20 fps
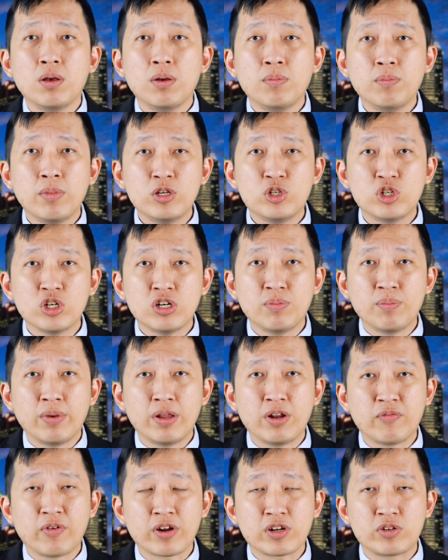major
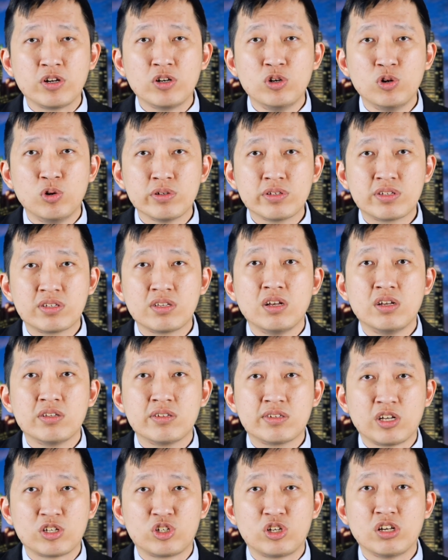manufacturing nodes
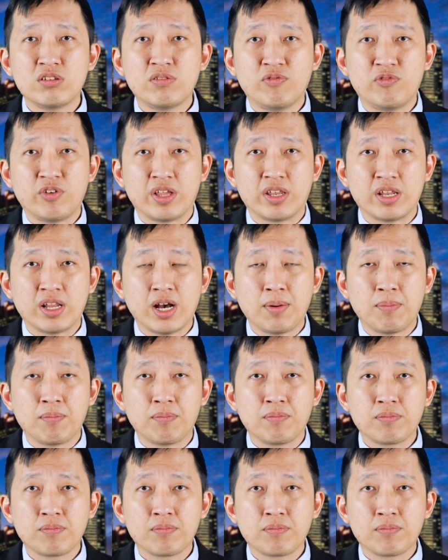such as Vietnam.